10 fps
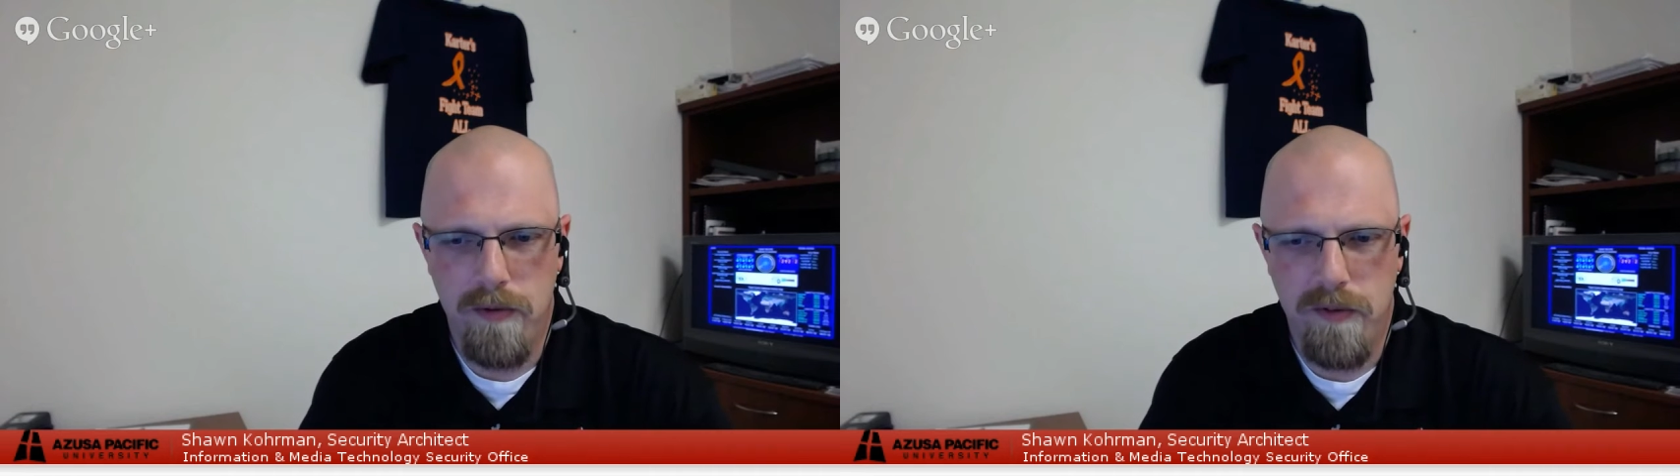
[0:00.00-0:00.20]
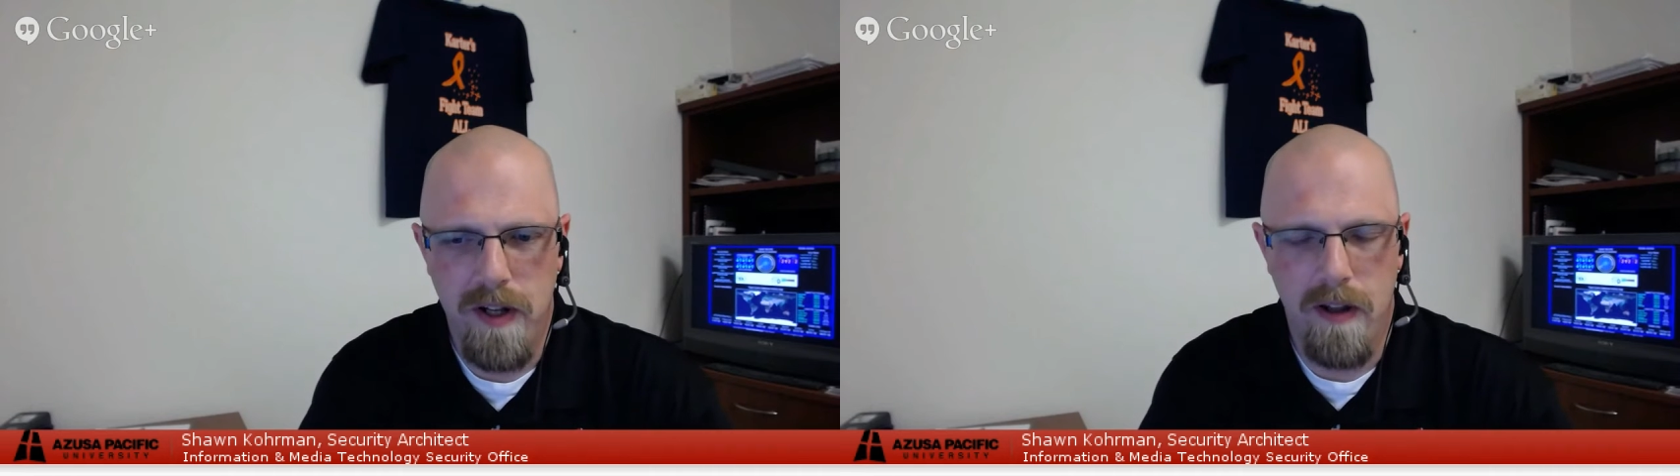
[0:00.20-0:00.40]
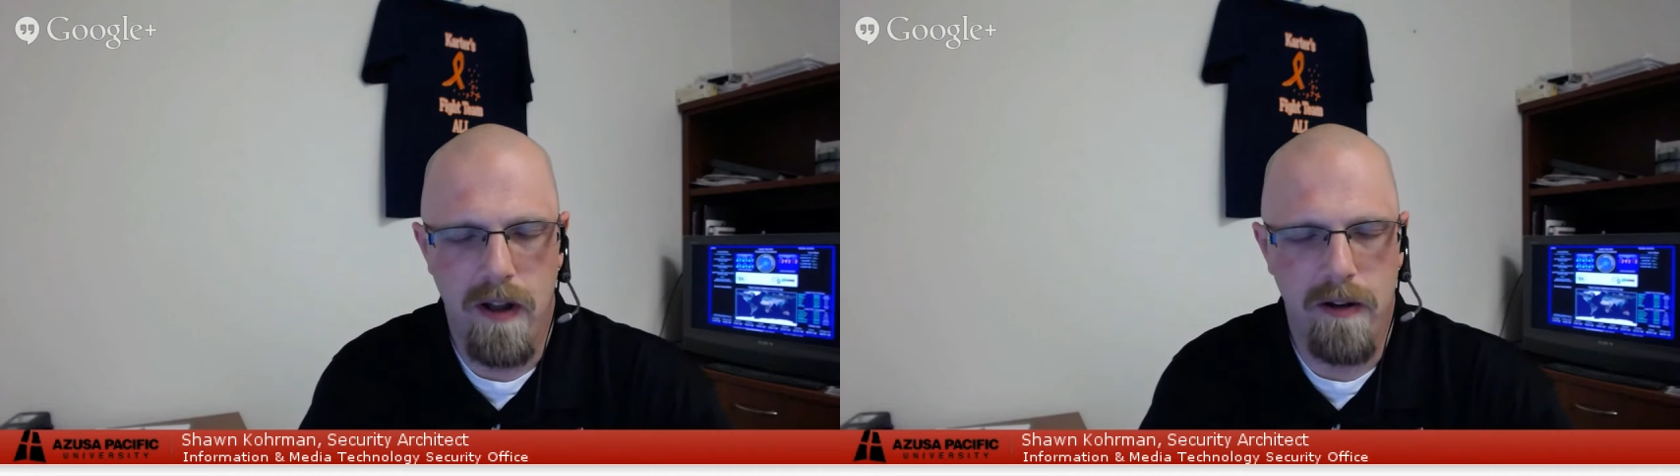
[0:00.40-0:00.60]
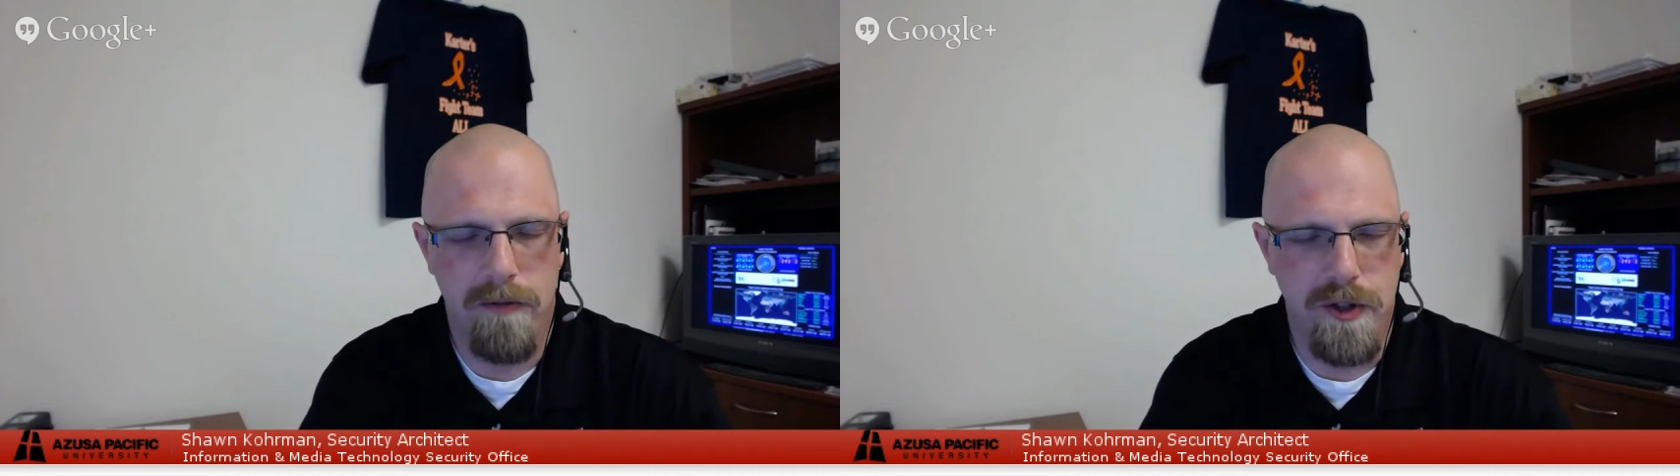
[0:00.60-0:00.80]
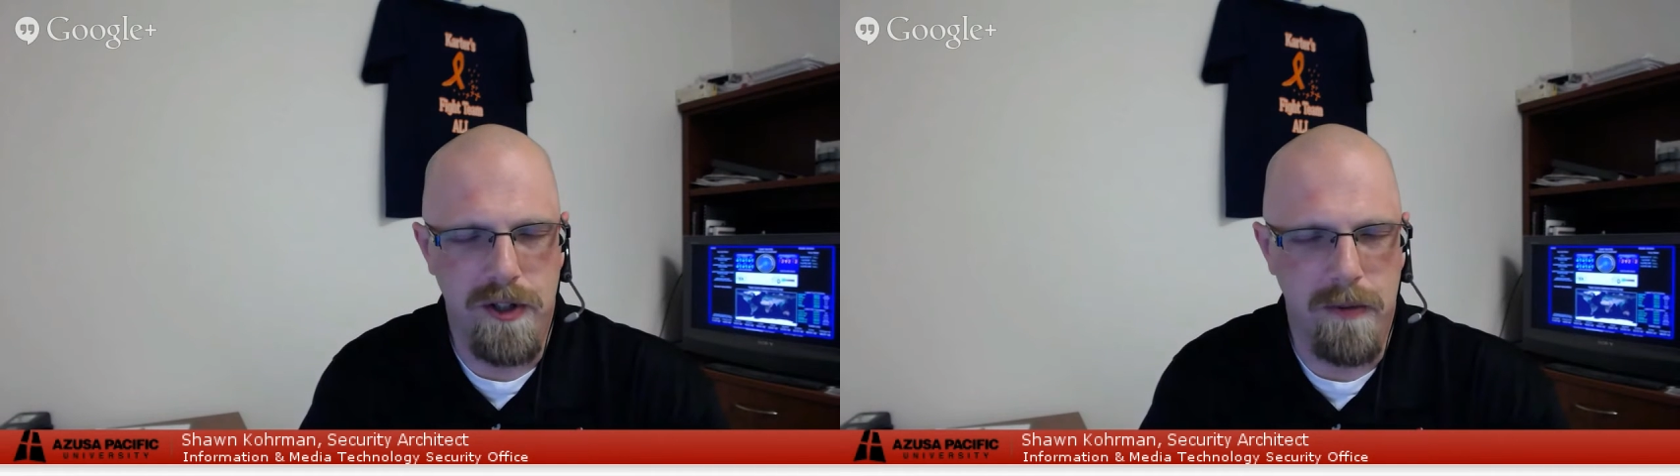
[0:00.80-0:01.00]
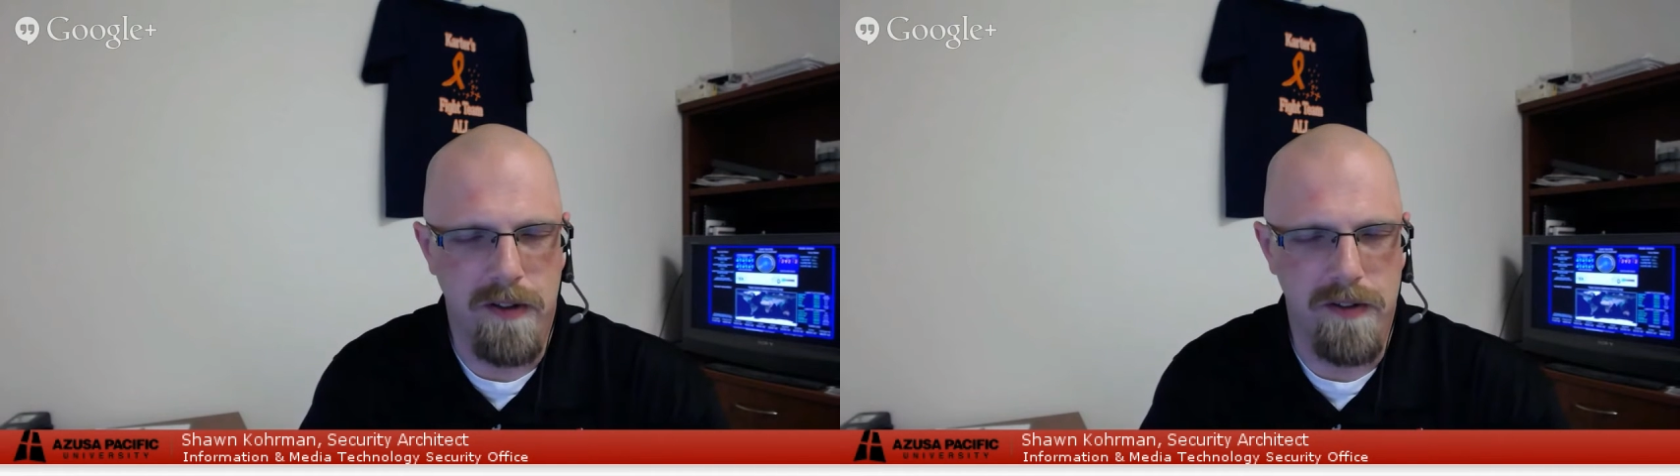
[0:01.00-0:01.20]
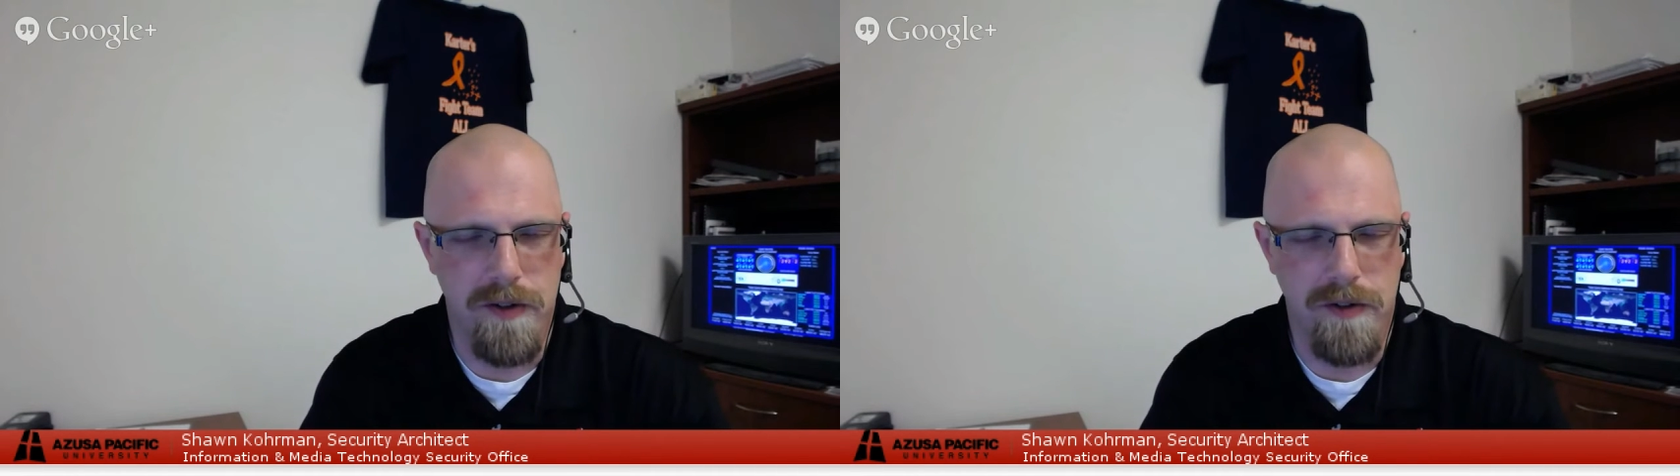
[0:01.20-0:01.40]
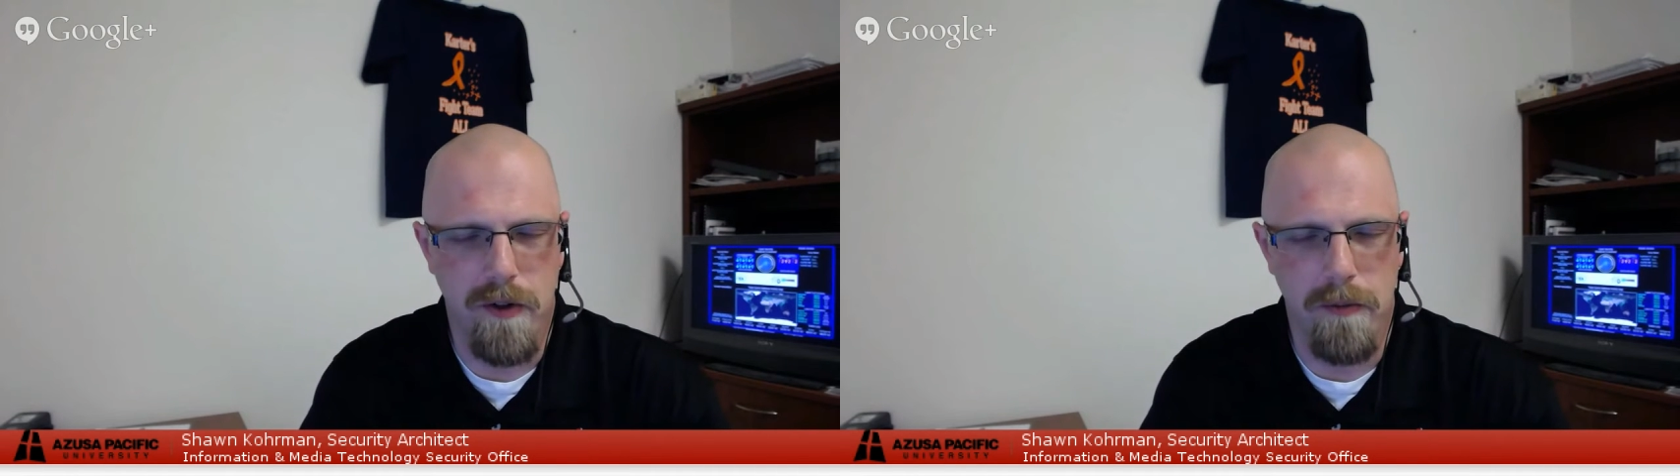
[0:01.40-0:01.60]
seen a lot of phishing
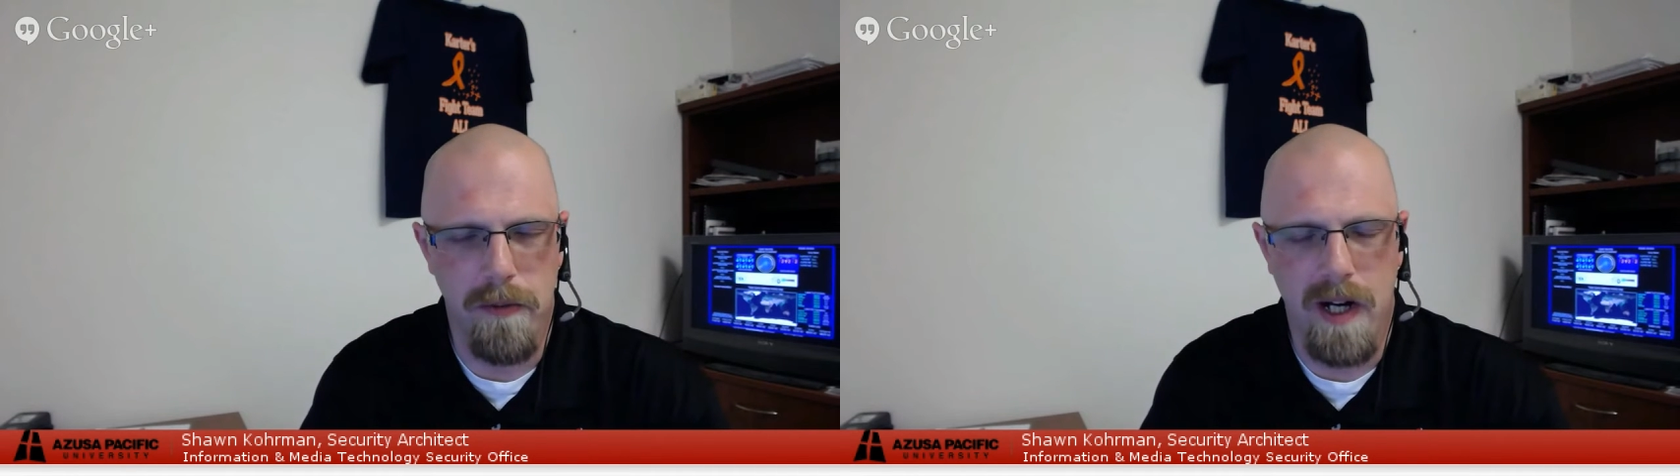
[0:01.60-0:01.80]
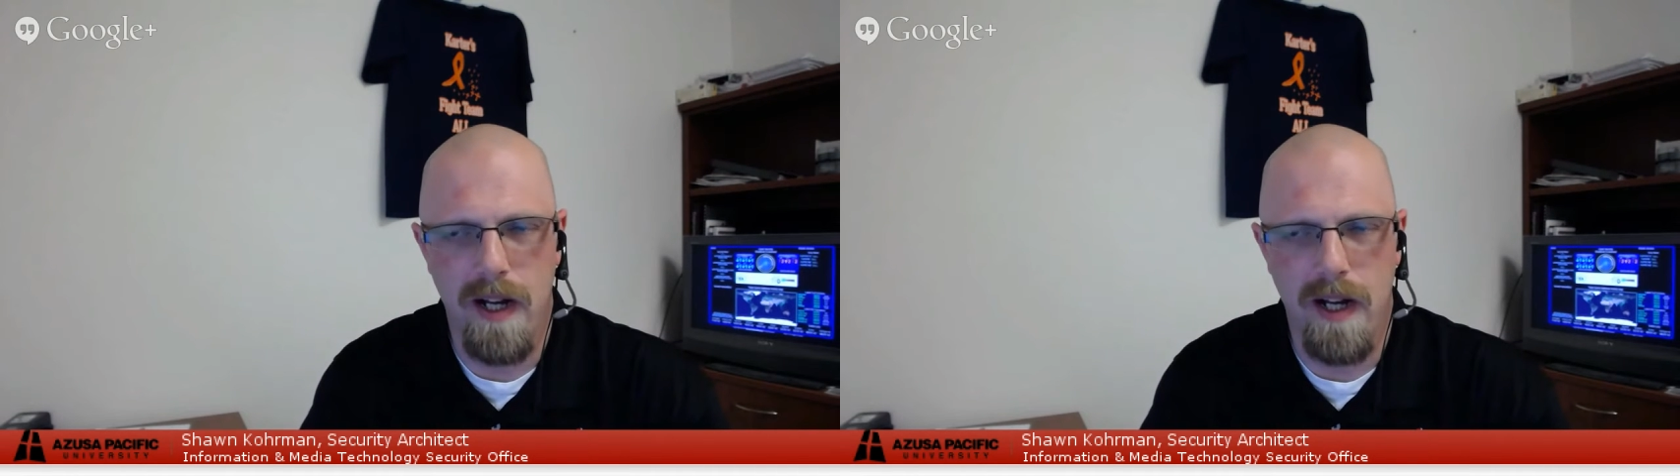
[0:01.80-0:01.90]
messages go by,